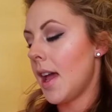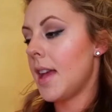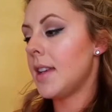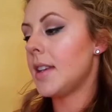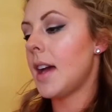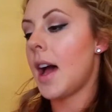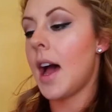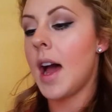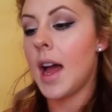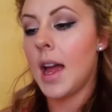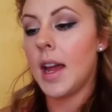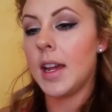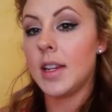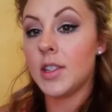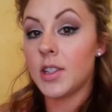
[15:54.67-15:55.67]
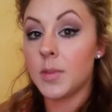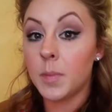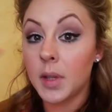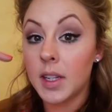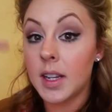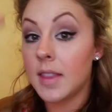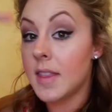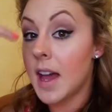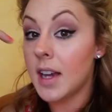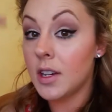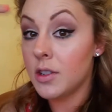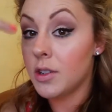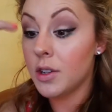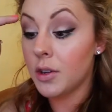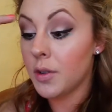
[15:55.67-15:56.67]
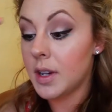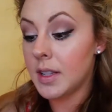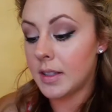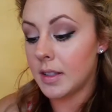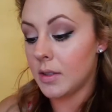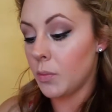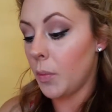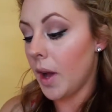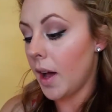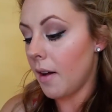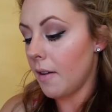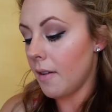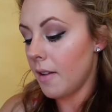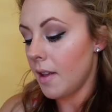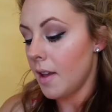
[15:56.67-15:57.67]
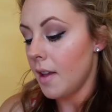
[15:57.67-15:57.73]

And I just blended that into the crease as well.